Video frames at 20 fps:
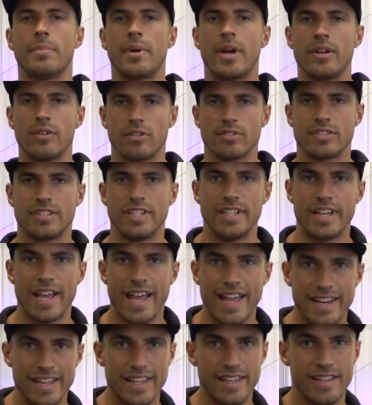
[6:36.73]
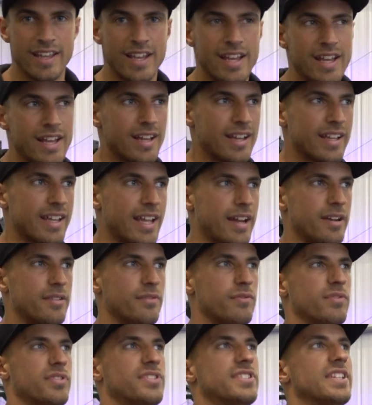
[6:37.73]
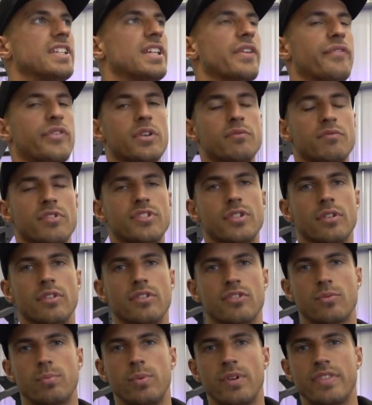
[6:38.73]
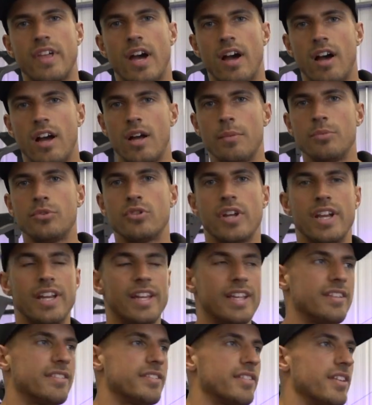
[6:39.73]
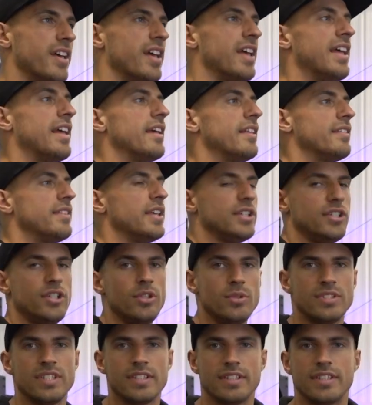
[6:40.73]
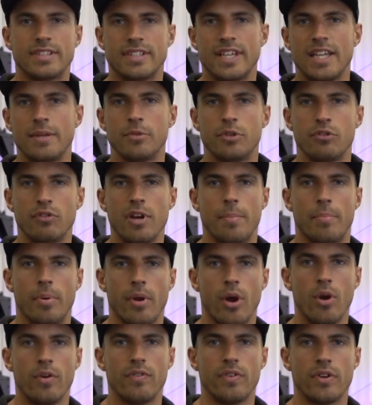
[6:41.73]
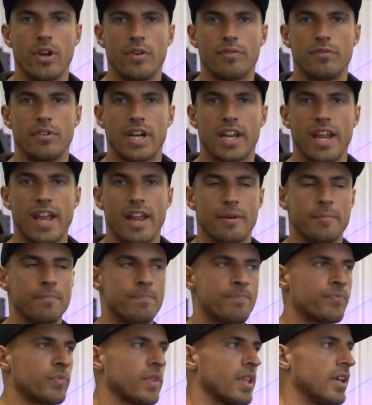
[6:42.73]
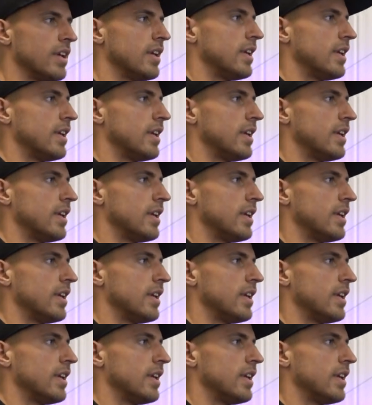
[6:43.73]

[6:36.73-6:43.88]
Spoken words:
about not seeing any kind of significant results with that arm training is that they're using the same grip over and over again.